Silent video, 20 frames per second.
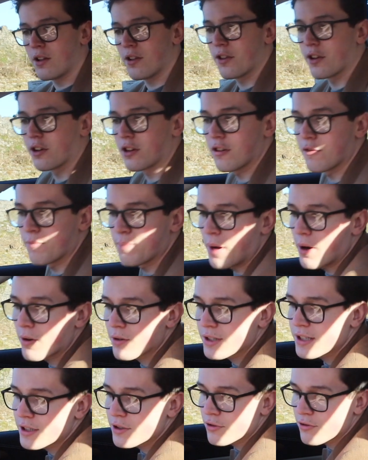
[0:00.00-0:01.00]
The glove
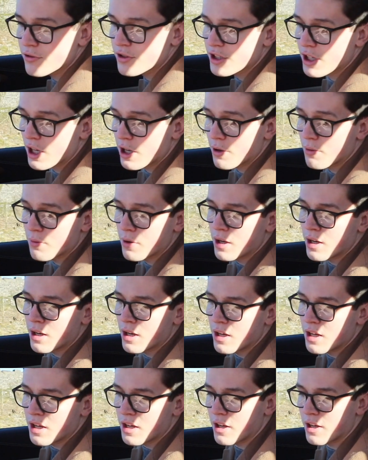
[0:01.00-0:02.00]
box is also
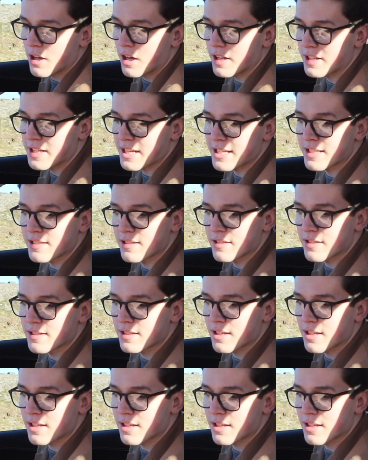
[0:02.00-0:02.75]
a decent